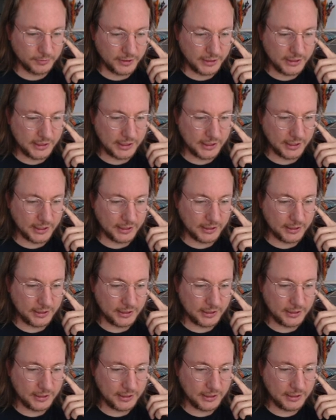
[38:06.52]
liking it.
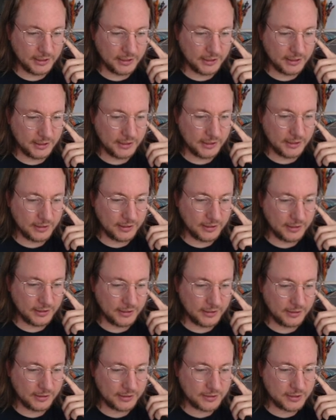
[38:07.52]

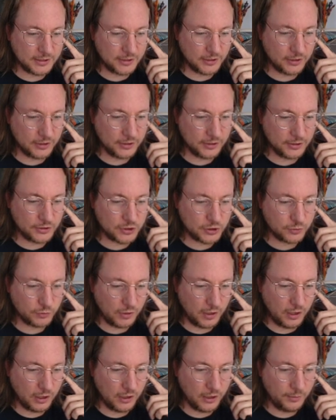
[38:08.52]
Uh, let's go
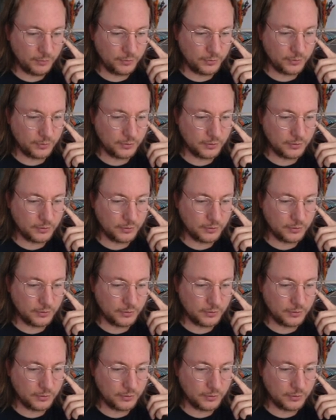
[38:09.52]
swamp.